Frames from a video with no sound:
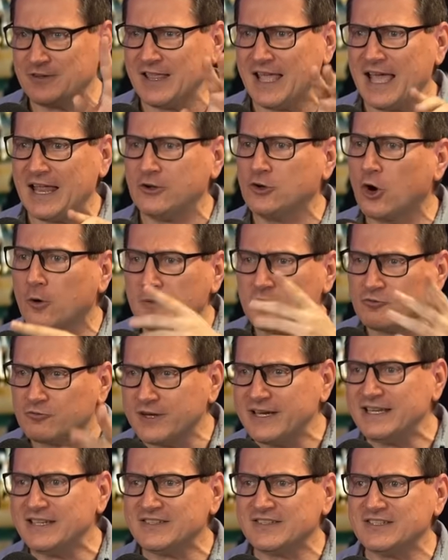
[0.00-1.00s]
that. Norman
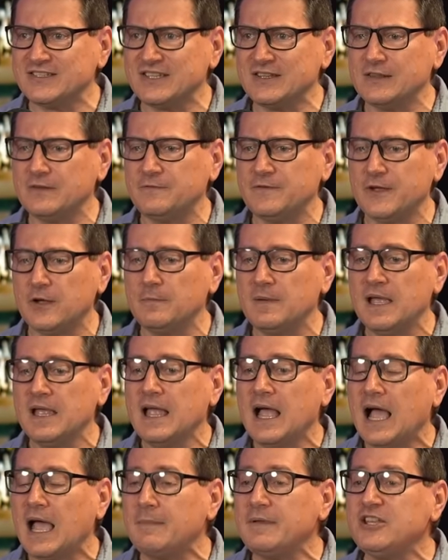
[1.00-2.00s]
Reedus is in the film.
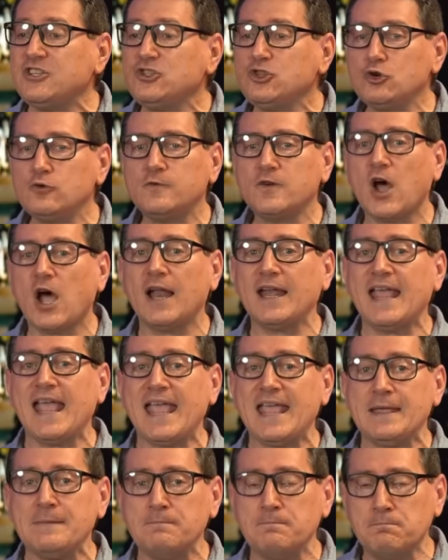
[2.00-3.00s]
I mean, you've got
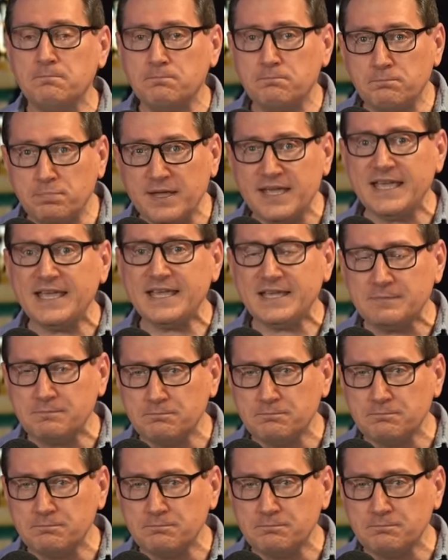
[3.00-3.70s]
a big,